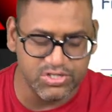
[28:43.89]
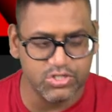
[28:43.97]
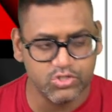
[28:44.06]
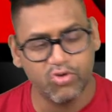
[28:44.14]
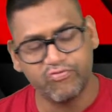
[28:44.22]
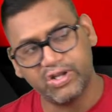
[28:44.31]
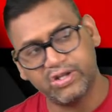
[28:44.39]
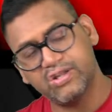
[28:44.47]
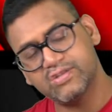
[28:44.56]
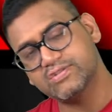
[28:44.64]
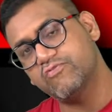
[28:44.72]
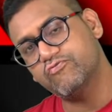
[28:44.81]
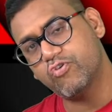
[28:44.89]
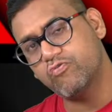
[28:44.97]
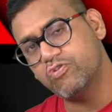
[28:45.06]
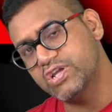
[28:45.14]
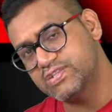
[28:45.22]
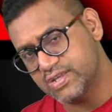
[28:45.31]
So a factor has come forward.
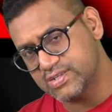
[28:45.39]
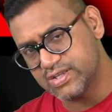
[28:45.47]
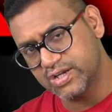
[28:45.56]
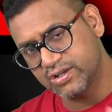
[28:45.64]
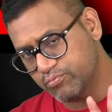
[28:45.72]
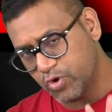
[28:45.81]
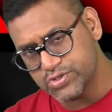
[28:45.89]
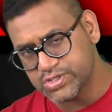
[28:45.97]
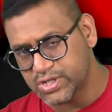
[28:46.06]
He says that, boss,